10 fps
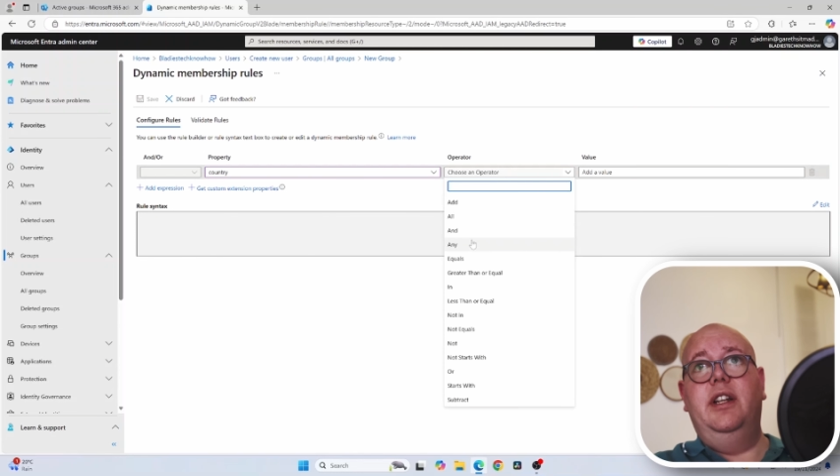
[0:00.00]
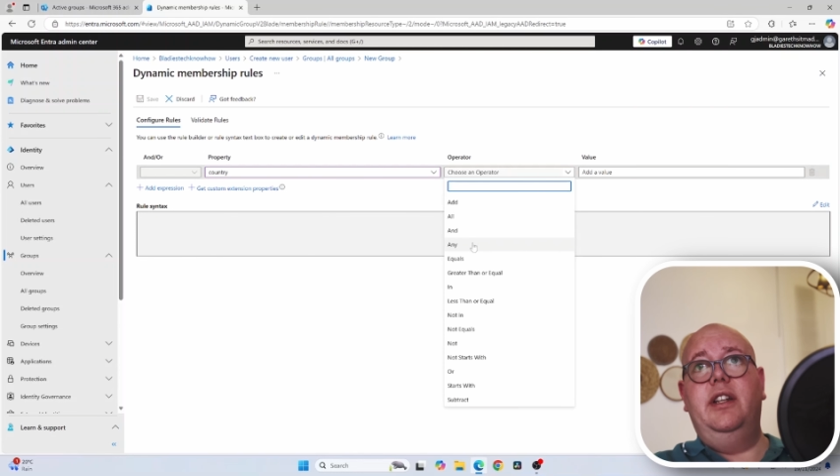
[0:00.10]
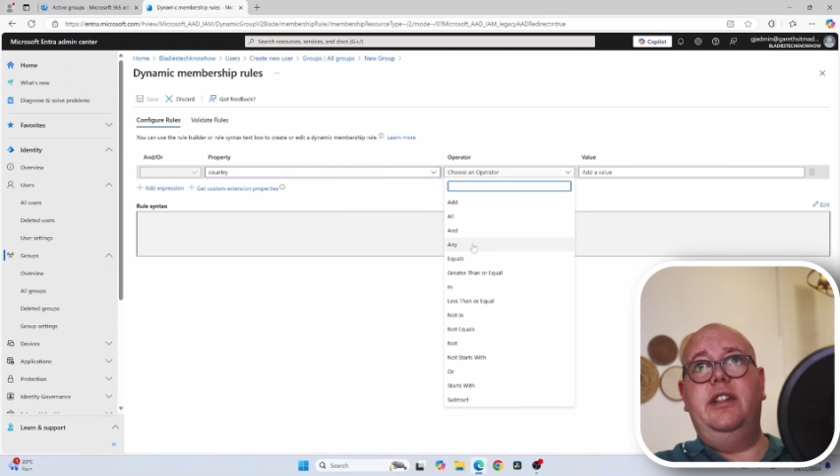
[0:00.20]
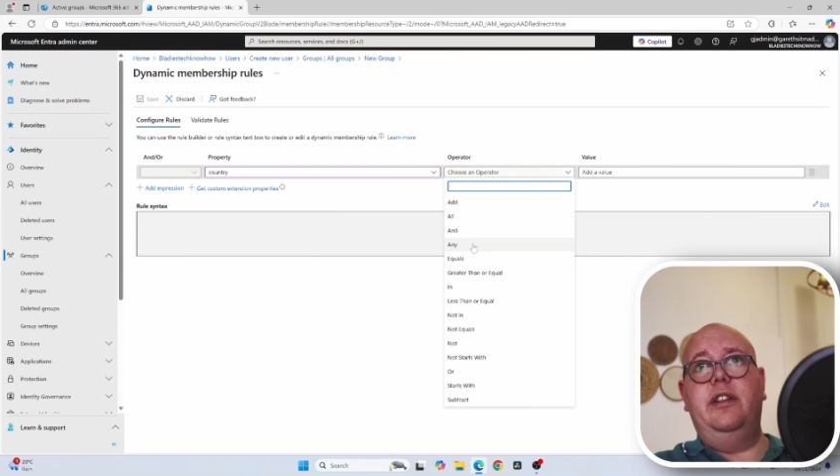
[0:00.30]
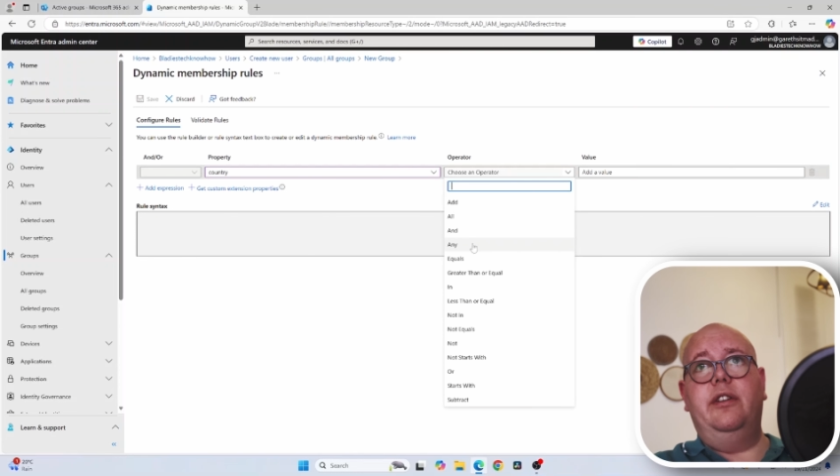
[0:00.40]

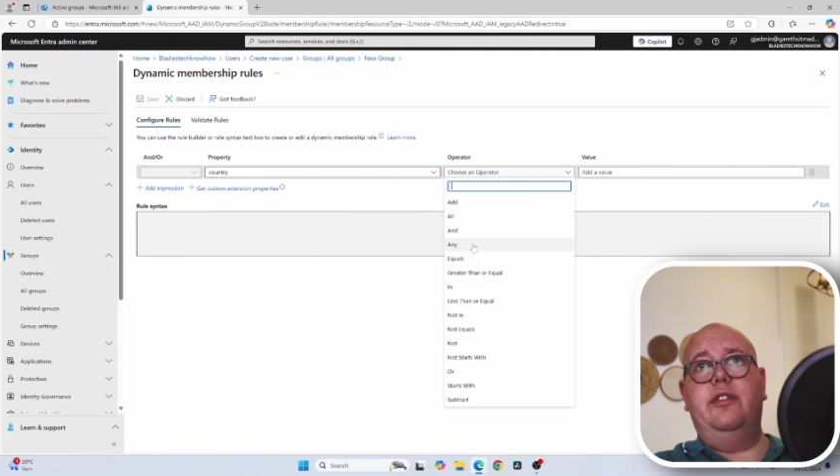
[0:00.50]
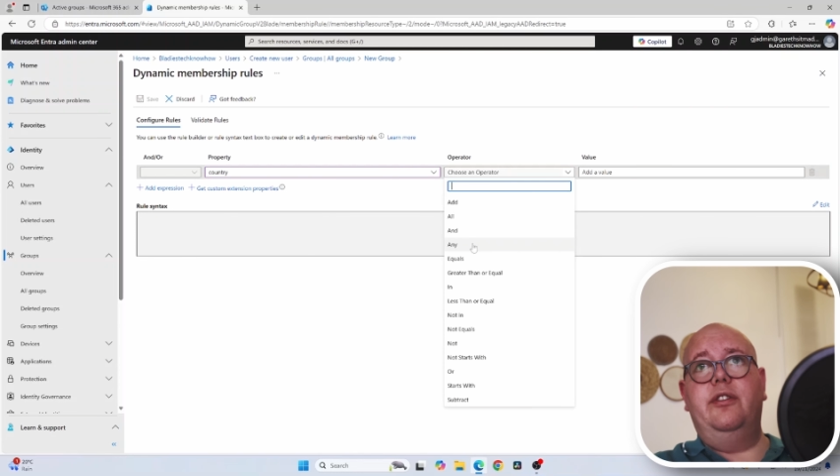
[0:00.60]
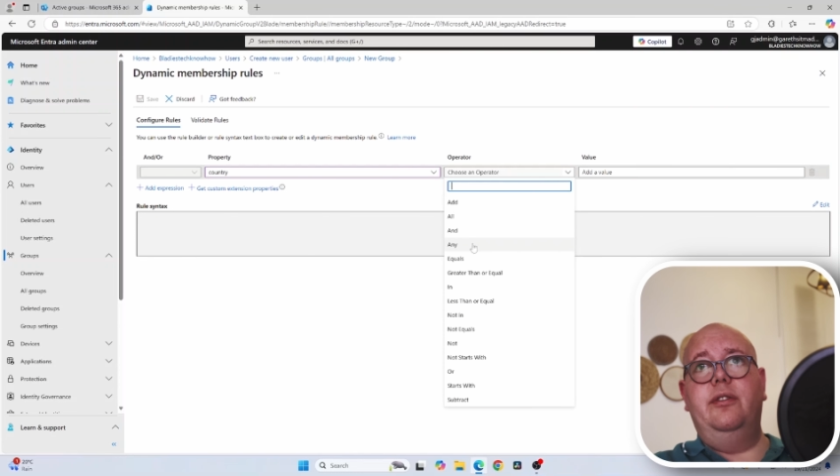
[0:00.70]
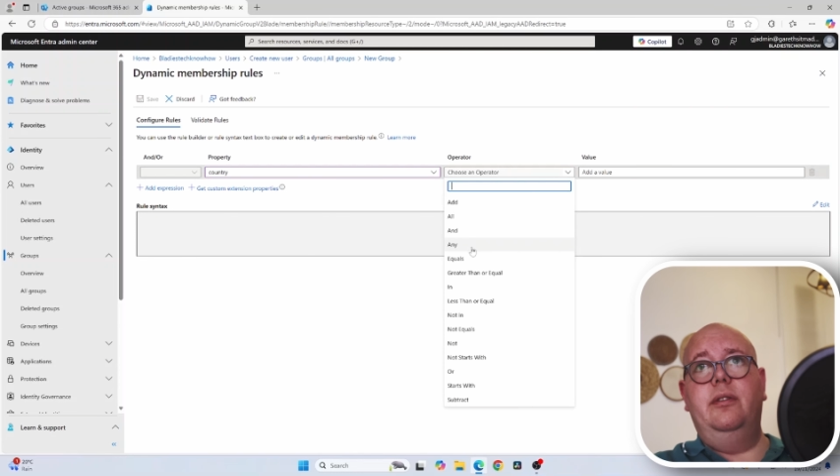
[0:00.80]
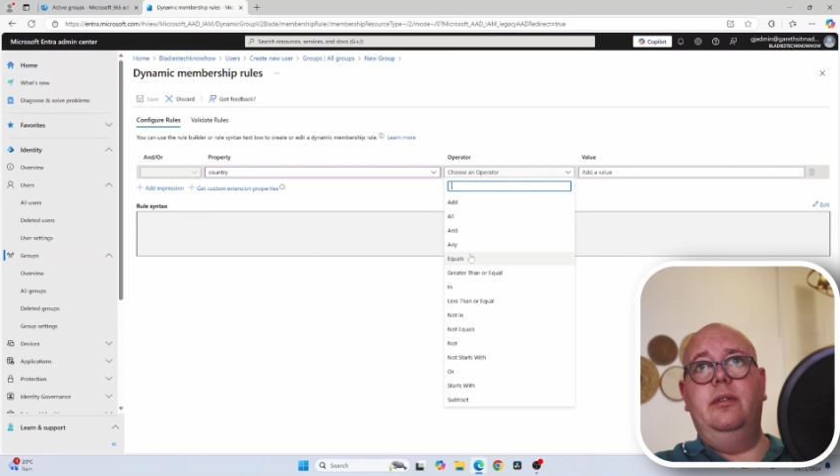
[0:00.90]
You could
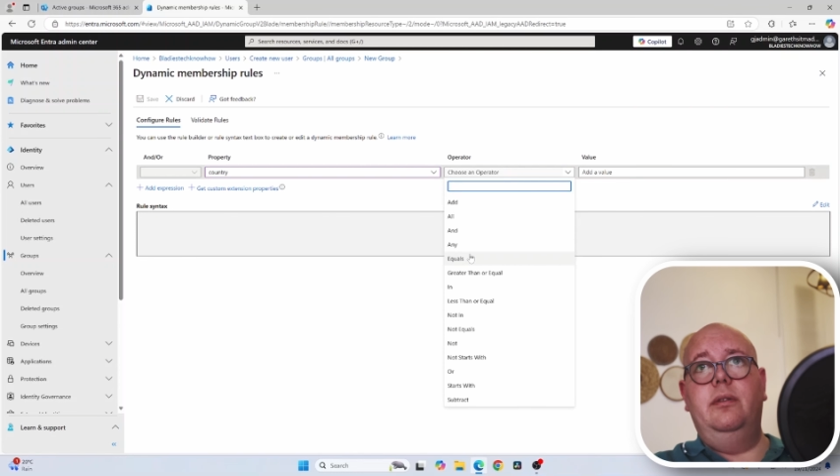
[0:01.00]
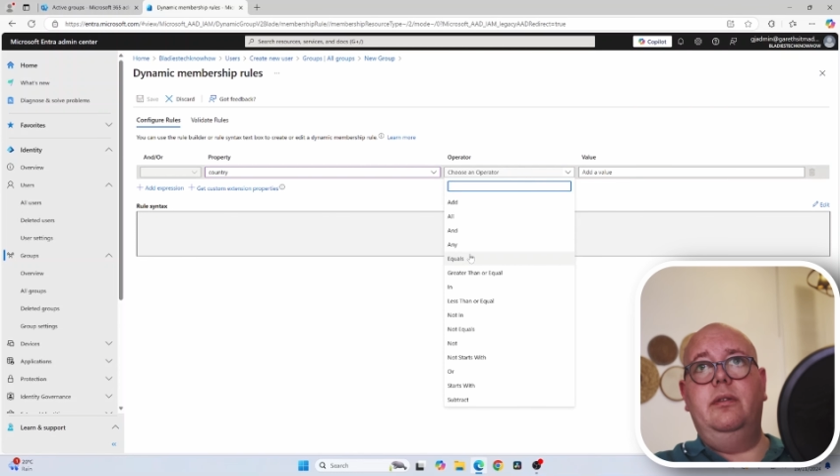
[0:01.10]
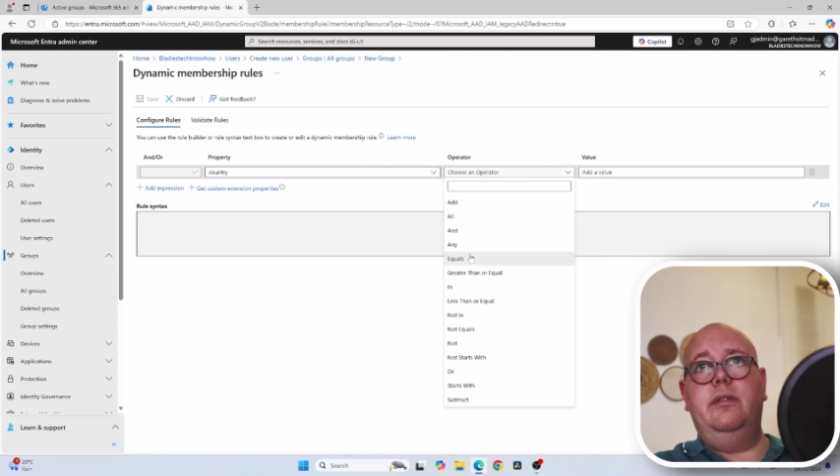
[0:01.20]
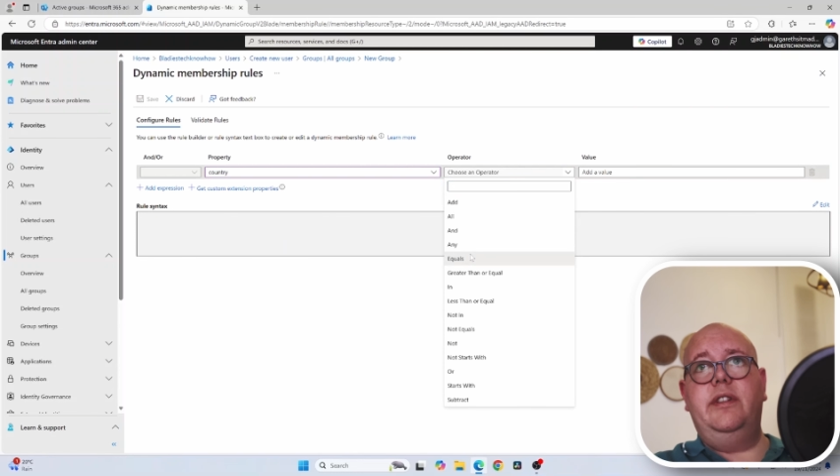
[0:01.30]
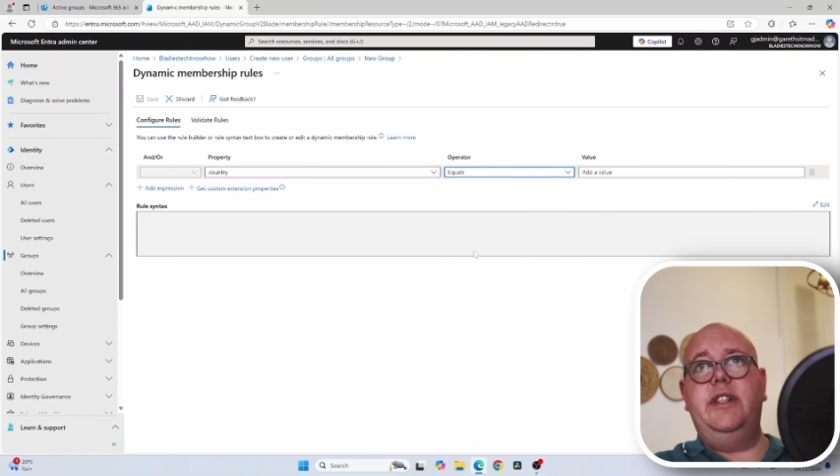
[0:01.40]
do
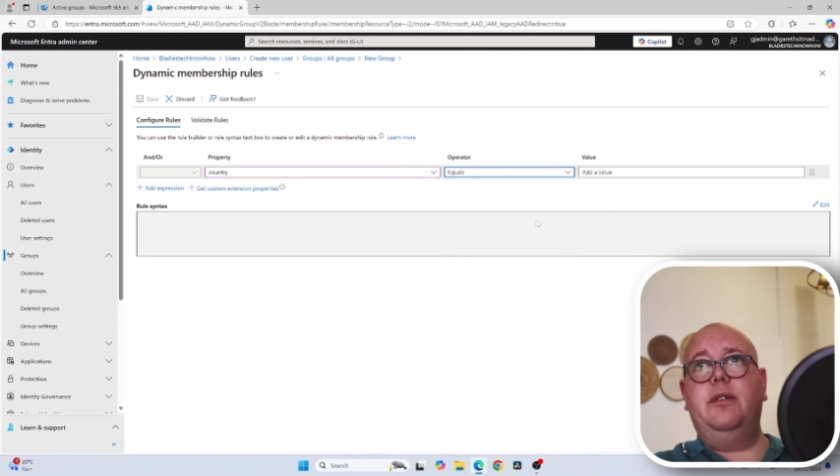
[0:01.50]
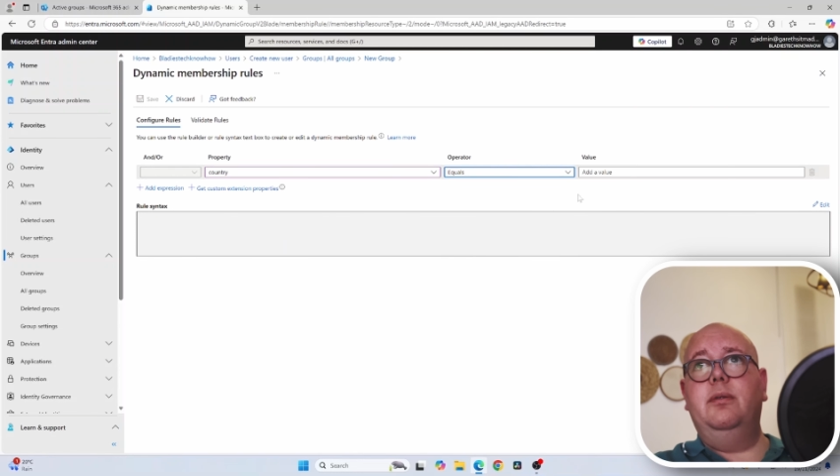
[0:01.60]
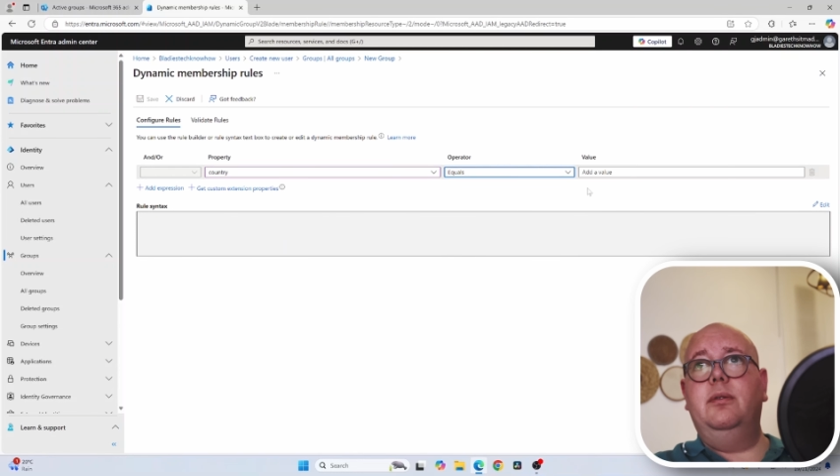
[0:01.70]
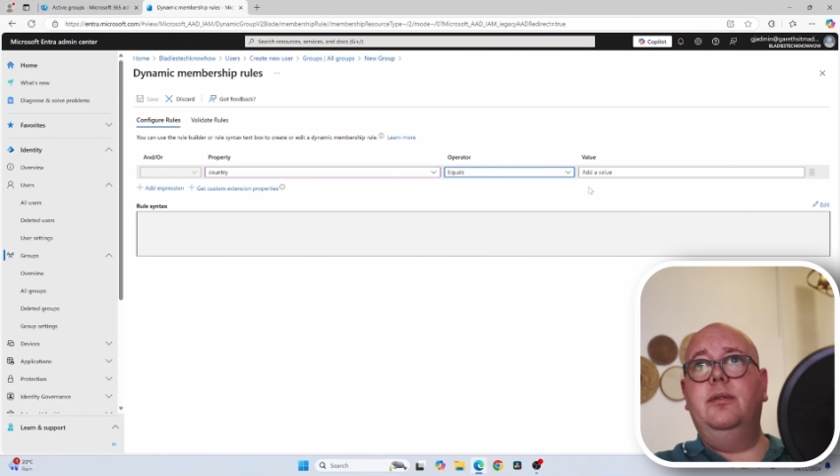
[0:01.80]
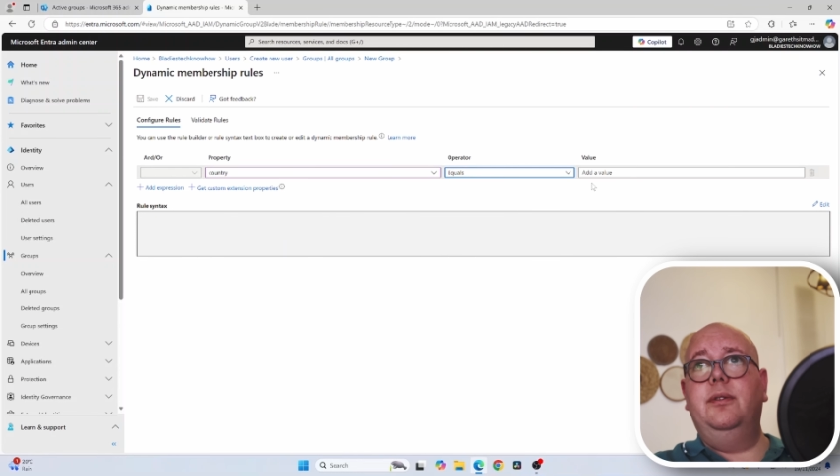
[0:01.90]

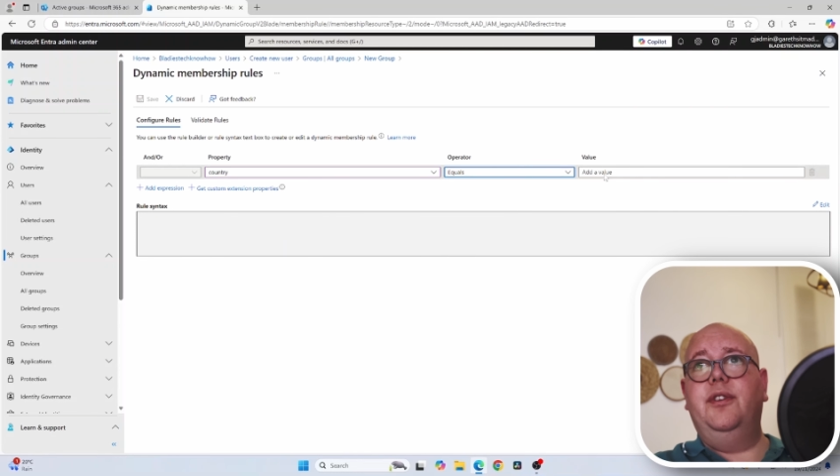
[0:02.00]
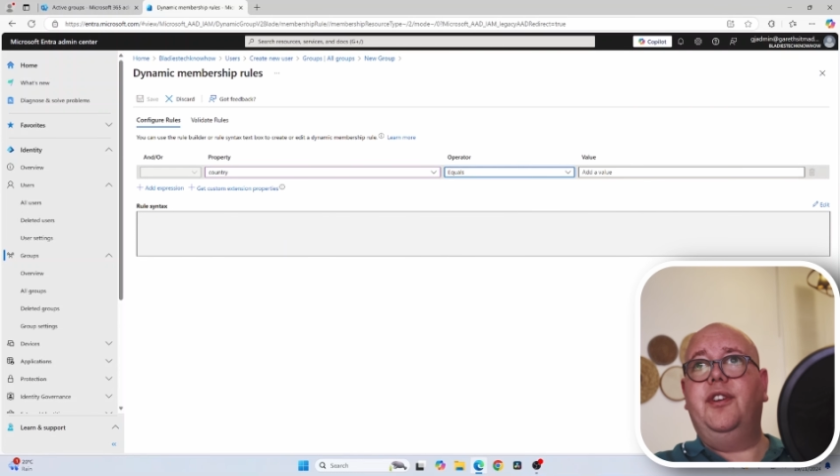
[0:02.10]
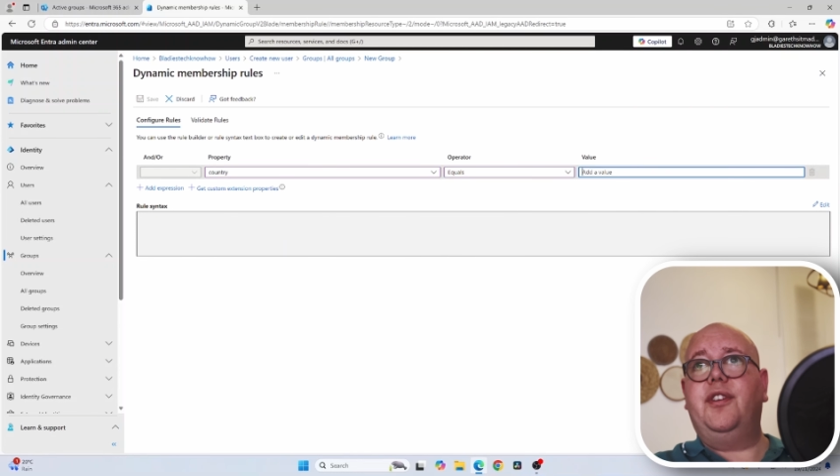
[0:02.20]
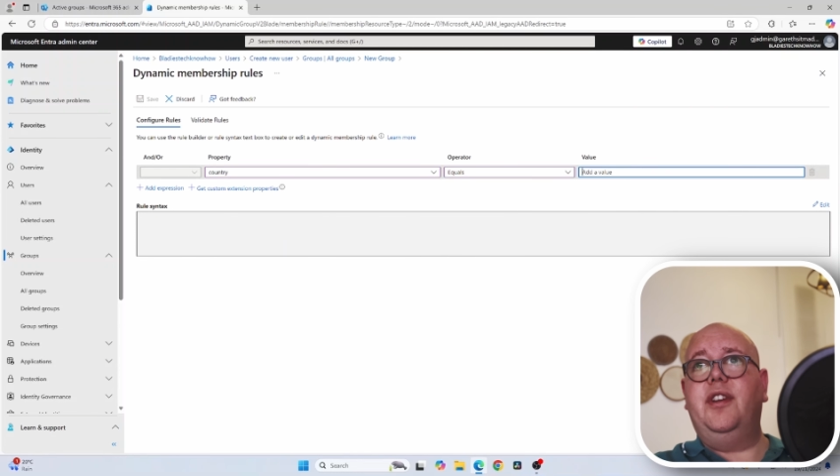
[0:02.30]
equals,